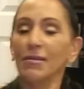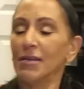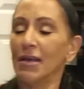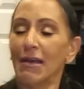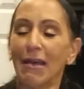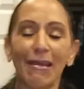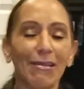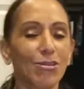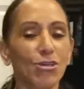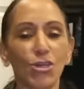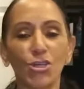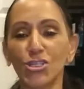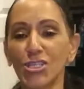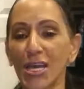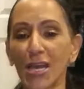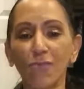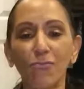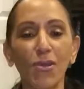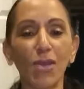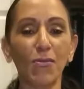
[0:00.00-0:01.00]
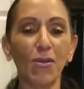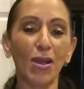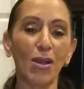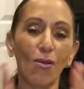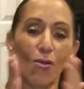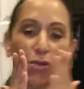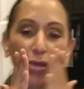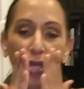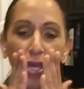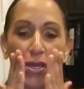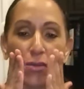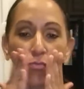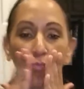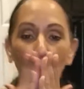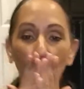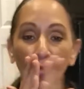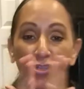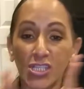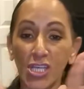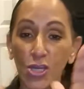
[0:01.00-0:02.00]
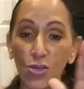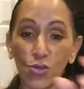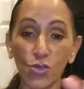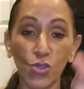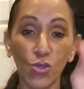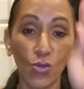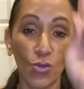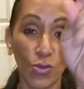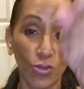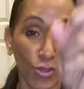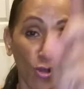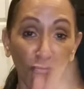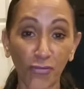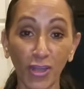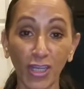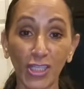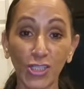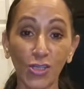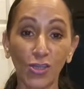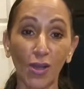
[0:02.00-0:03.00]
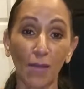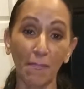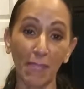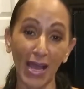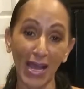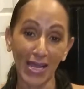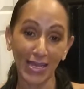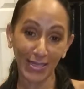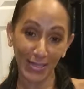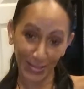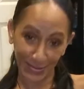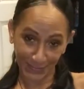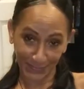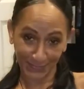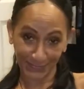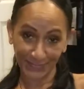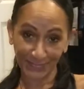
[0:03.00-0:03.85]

She got it all everywhere. Okay. See you soon. Don't forget to come back.